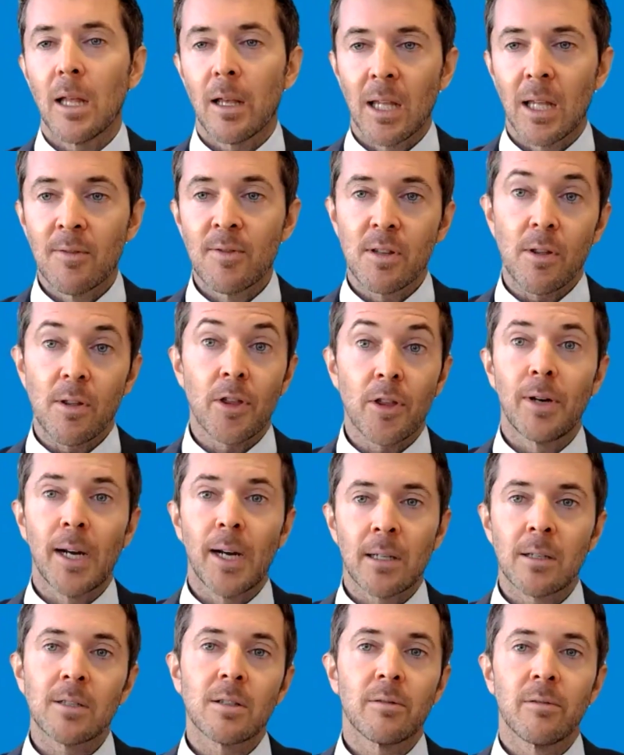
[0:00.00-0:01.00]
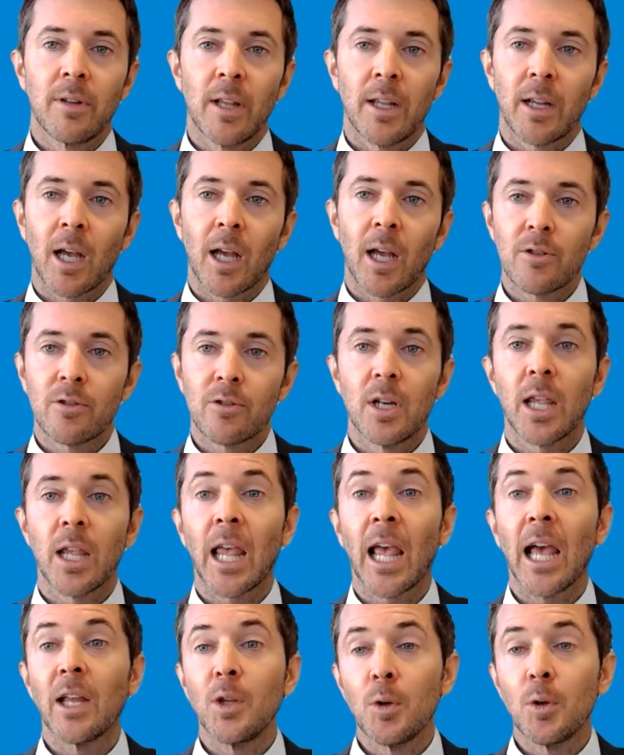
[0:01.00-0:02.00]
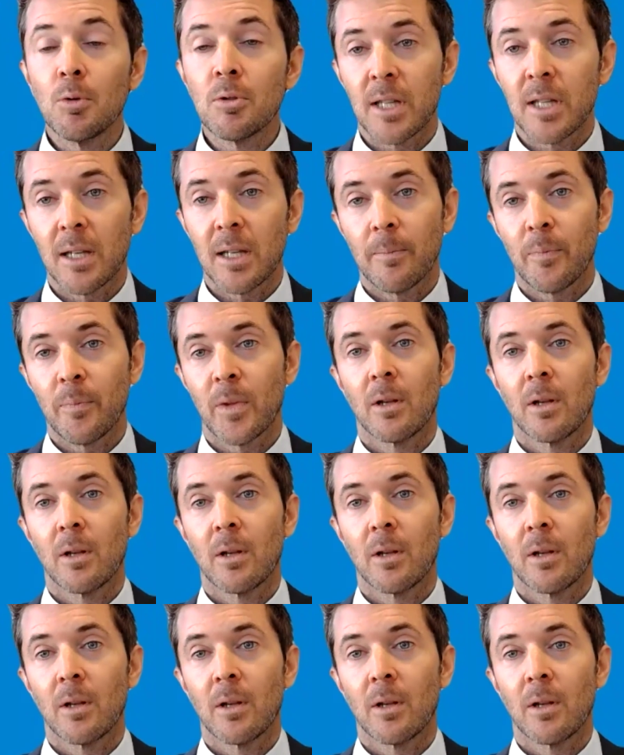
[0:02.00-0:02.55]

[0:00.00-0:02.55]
gives the threat that a country can use them.